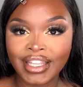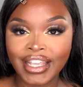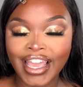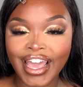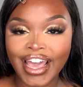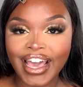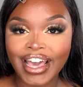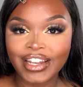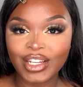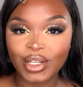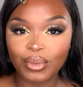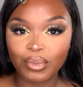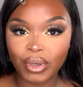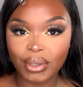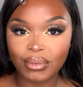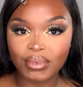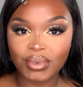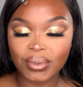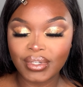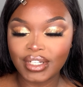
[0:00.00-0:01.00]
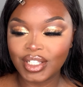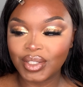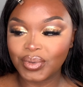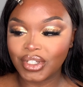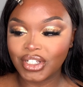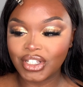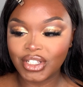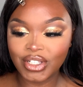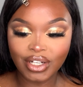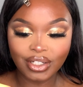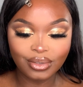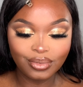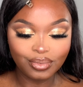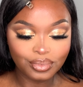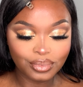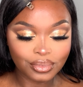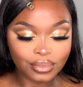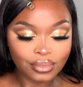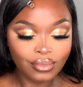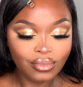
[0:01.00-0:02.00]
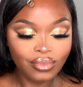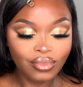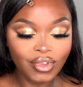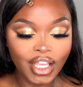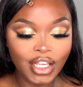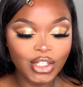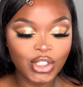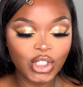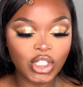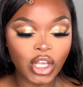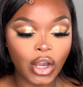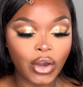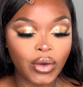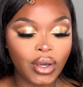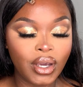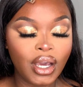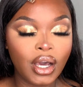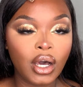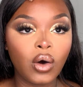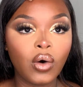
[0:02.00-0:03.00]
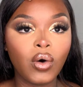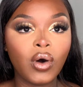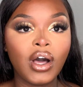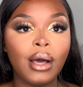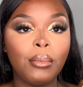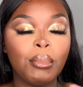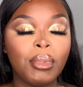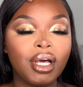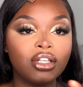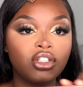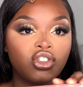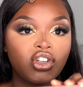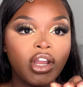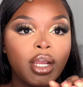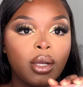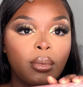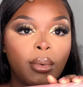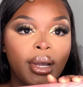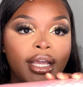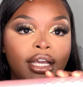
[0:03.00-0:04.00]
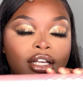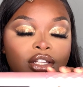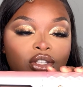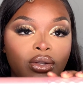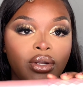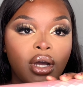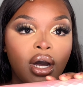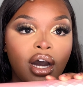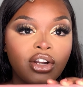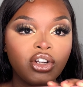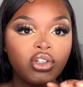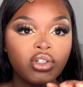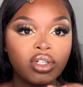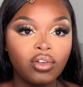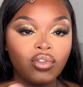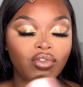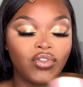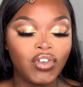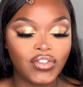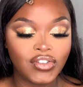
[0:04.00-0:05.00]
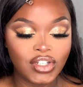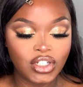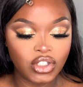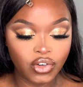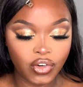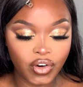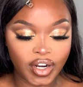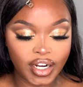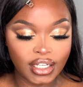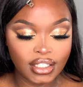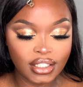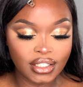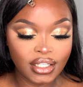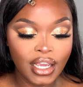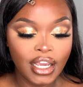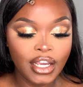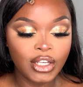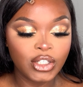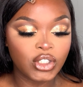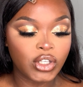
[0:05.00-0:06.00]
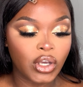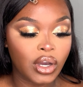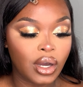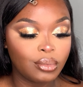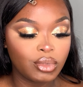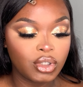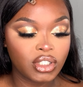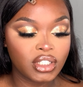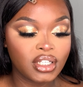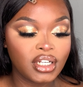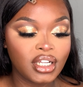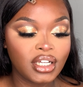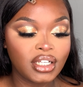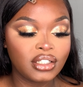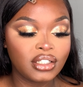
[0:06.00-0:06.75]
and it beeps when it switches on. So straight away it's on 150 degrees, so I'm just going to